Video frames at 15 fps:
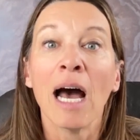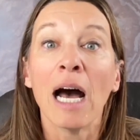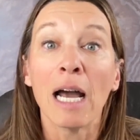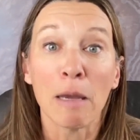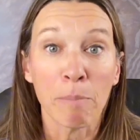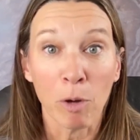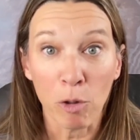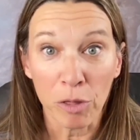
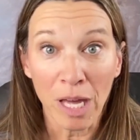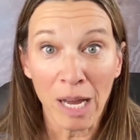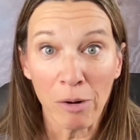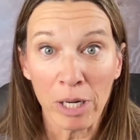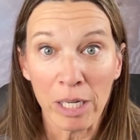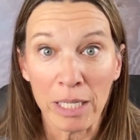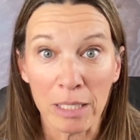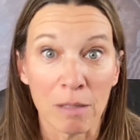
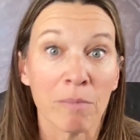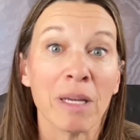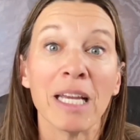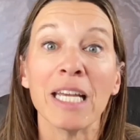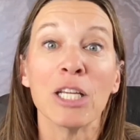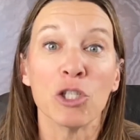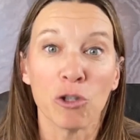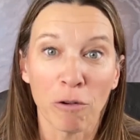hypothyroidism
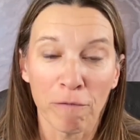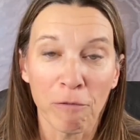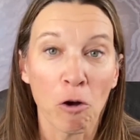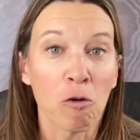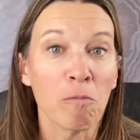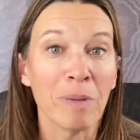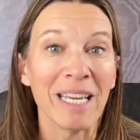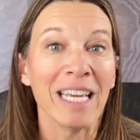is your
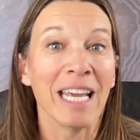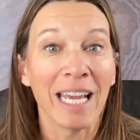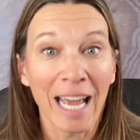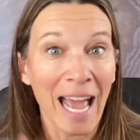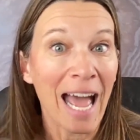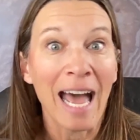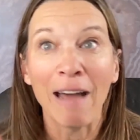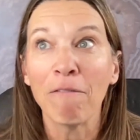phone being
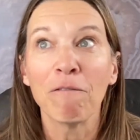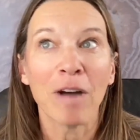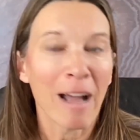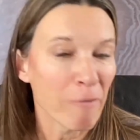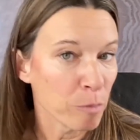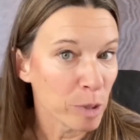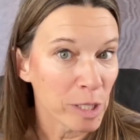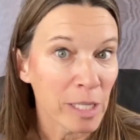at
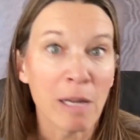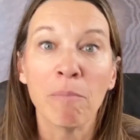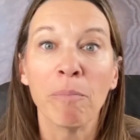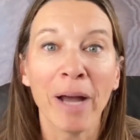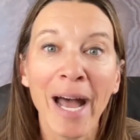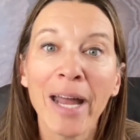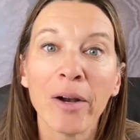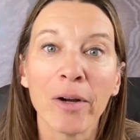5%
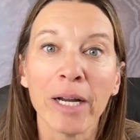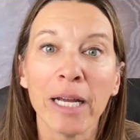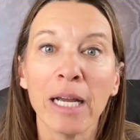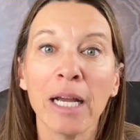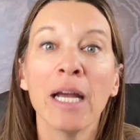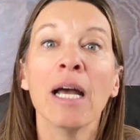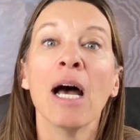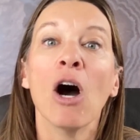
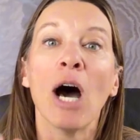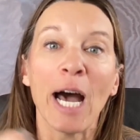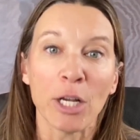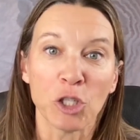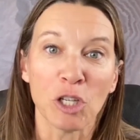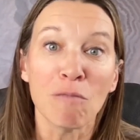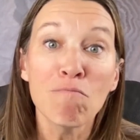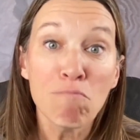battery.
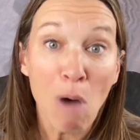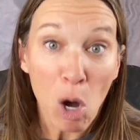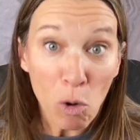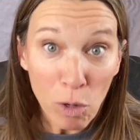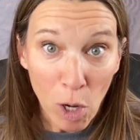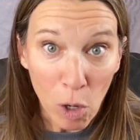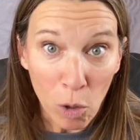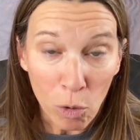
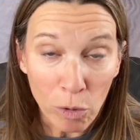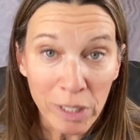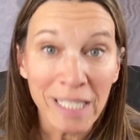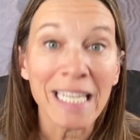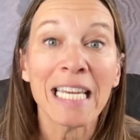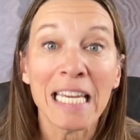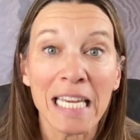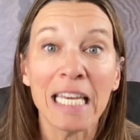Hashimoto's
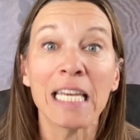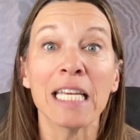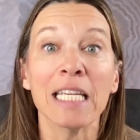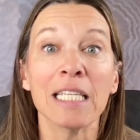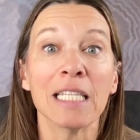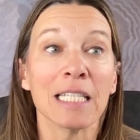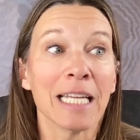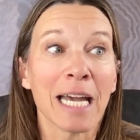
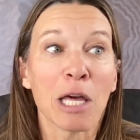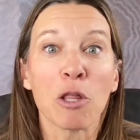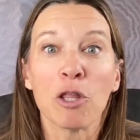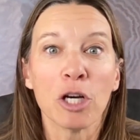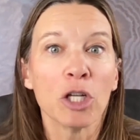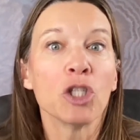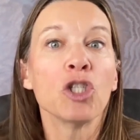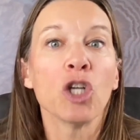is like
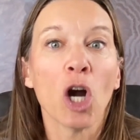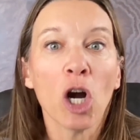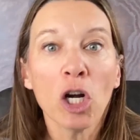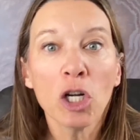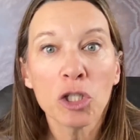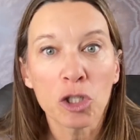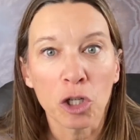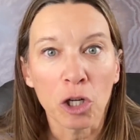the
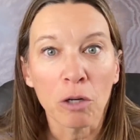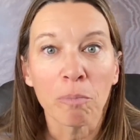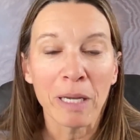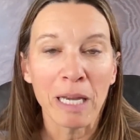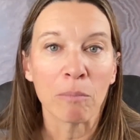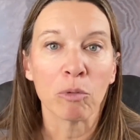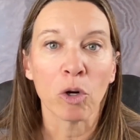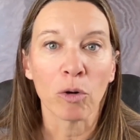charger
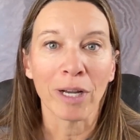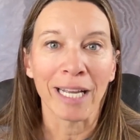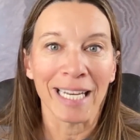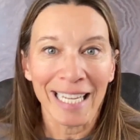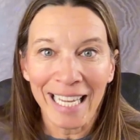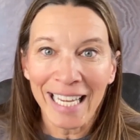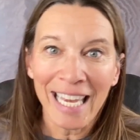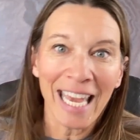being broken.
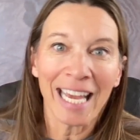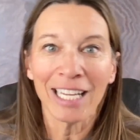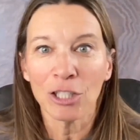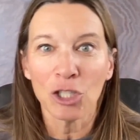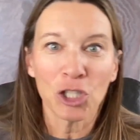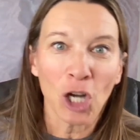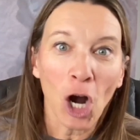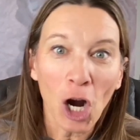It can't
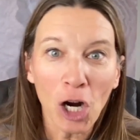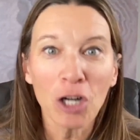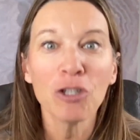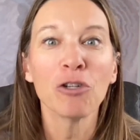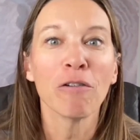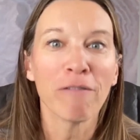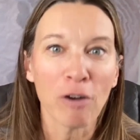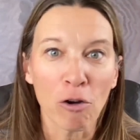charge
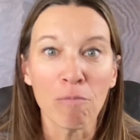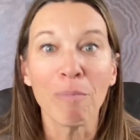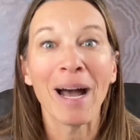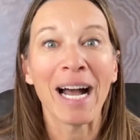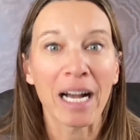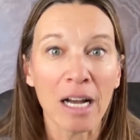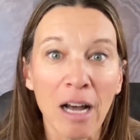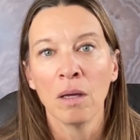your phone
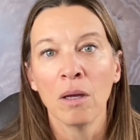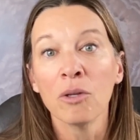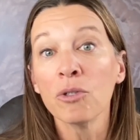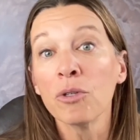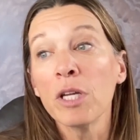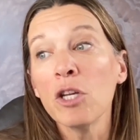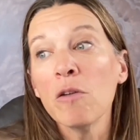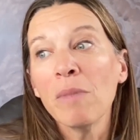back up. So
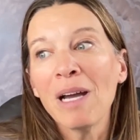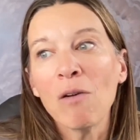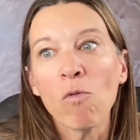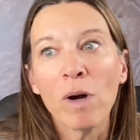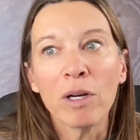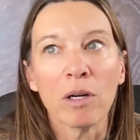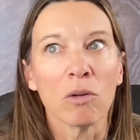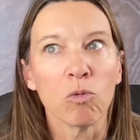then you might
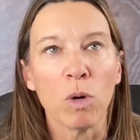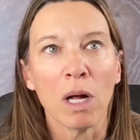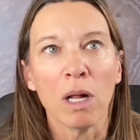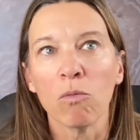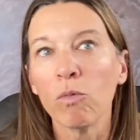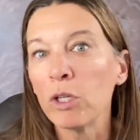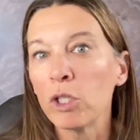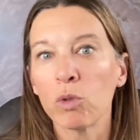wonder, well,
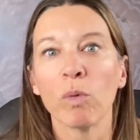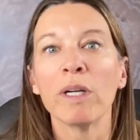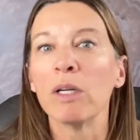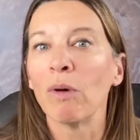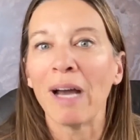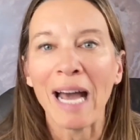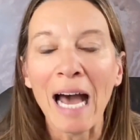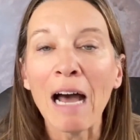which one do
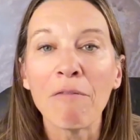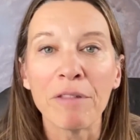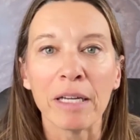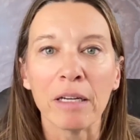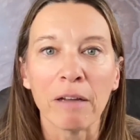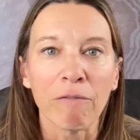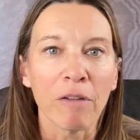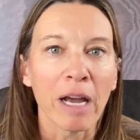I have
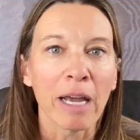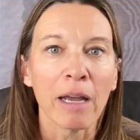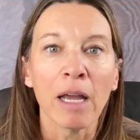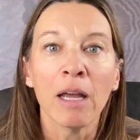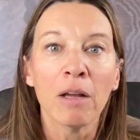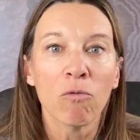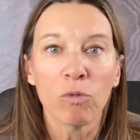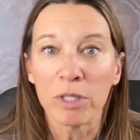then? If I
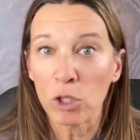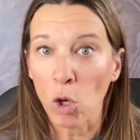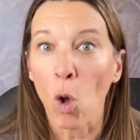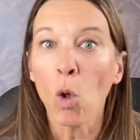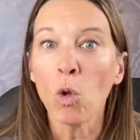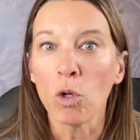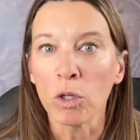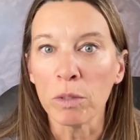was
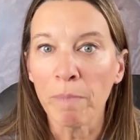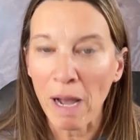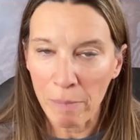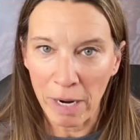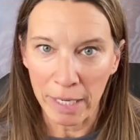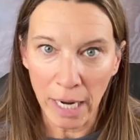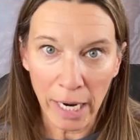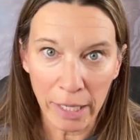told by
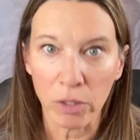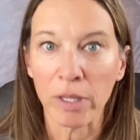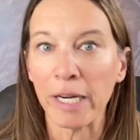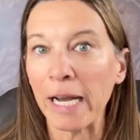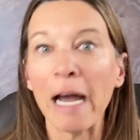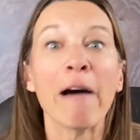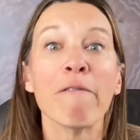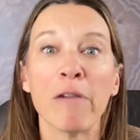my doctor that
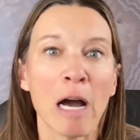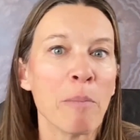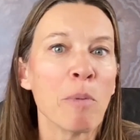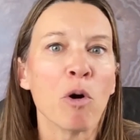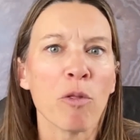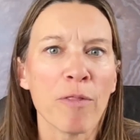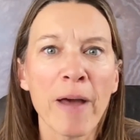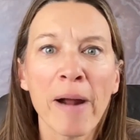I have
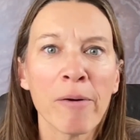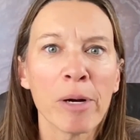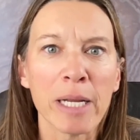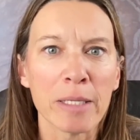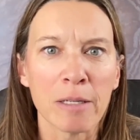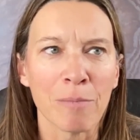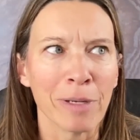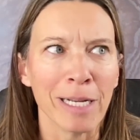
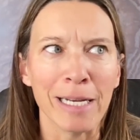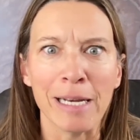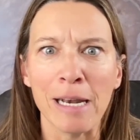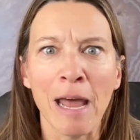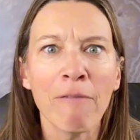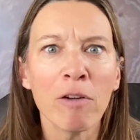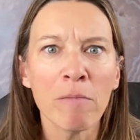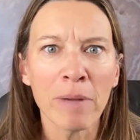hypothyroidism and he
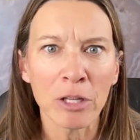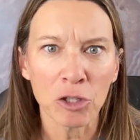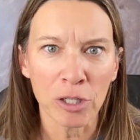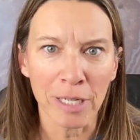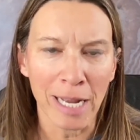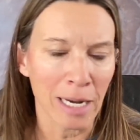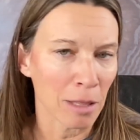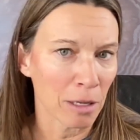never
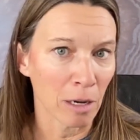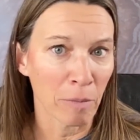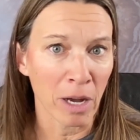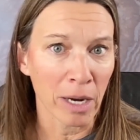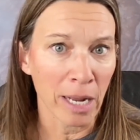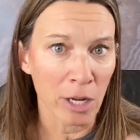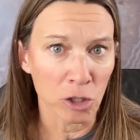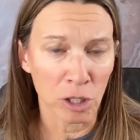mentioned anything
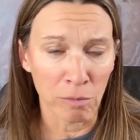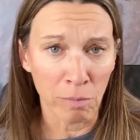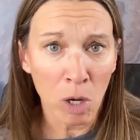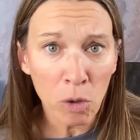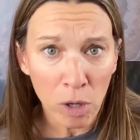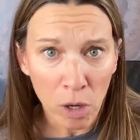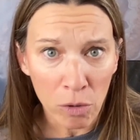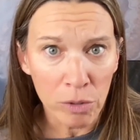about
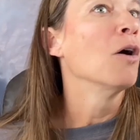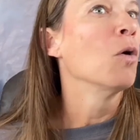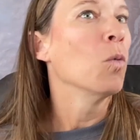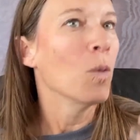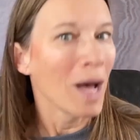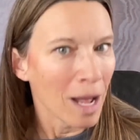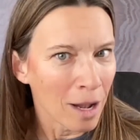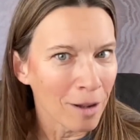Hashimoto's,
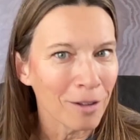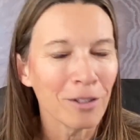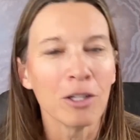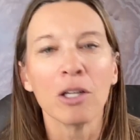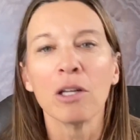well,